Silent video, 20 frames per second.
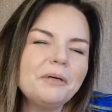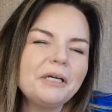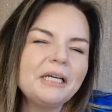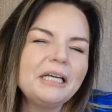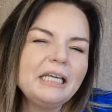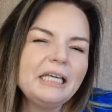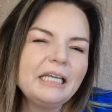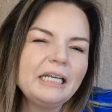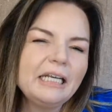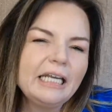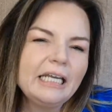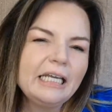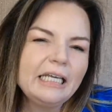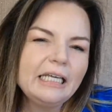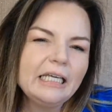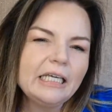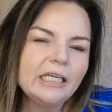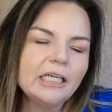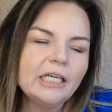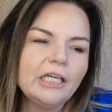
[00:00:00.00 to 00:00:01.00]

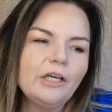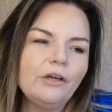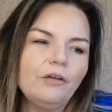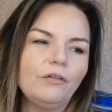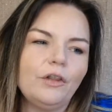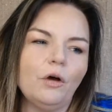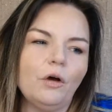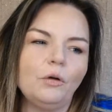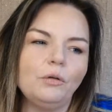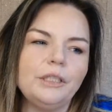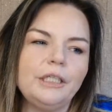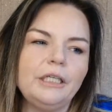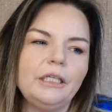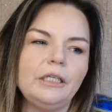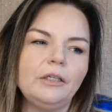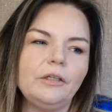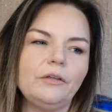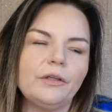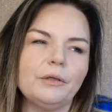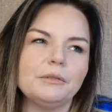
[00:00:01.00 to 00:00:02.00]
beginning,
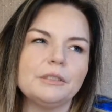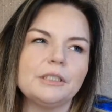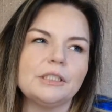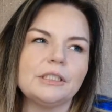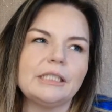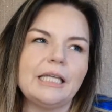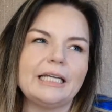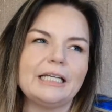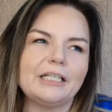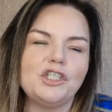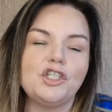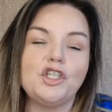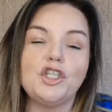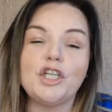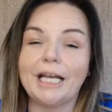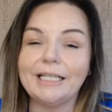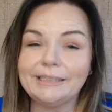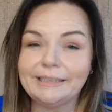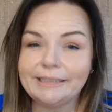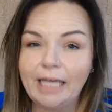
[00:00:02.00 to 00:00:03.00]
there was like
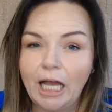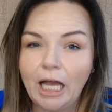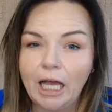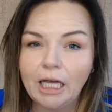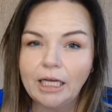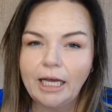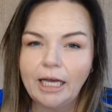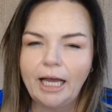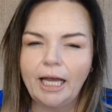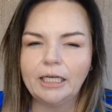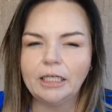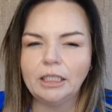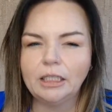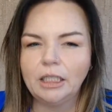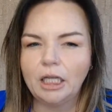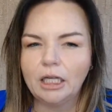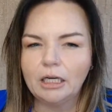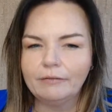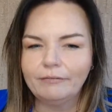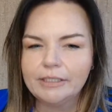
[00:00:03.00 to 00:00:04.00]
Jessa had a
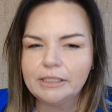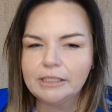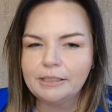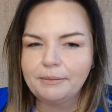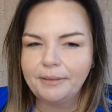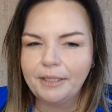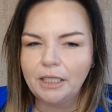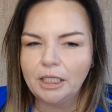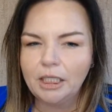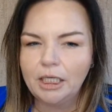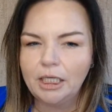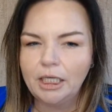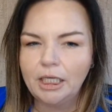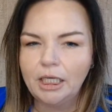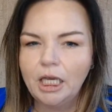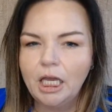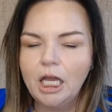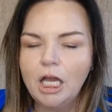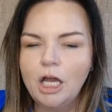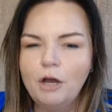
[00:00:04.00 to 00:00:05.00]
lot of
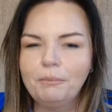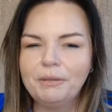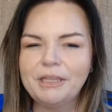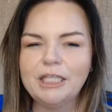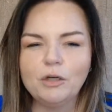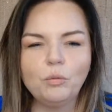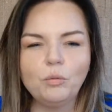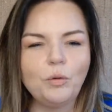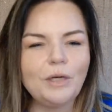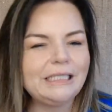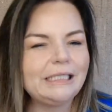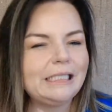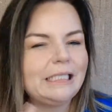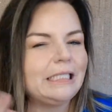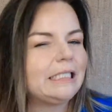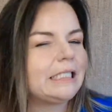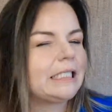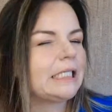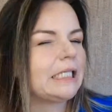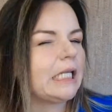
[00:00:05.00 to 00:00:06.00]
visibility, but there wasn't
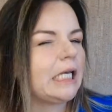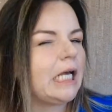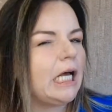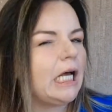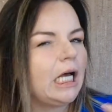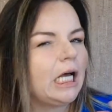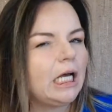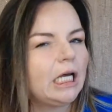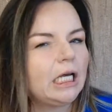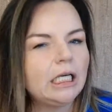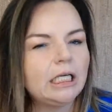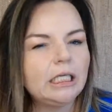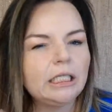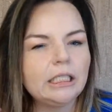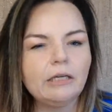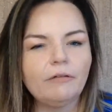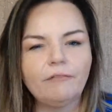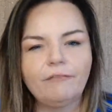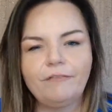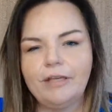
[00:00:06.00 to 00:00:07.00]
a ton
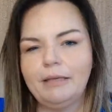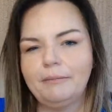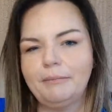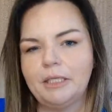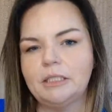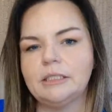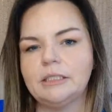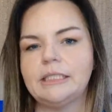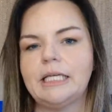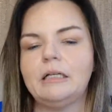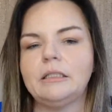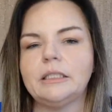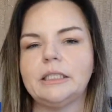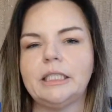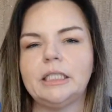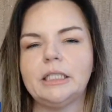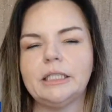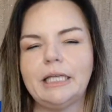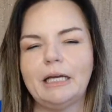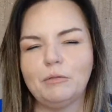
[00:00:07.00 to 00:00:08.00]
of females out
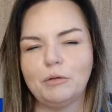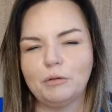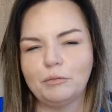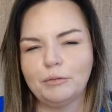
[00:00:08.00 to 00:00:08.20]
there that were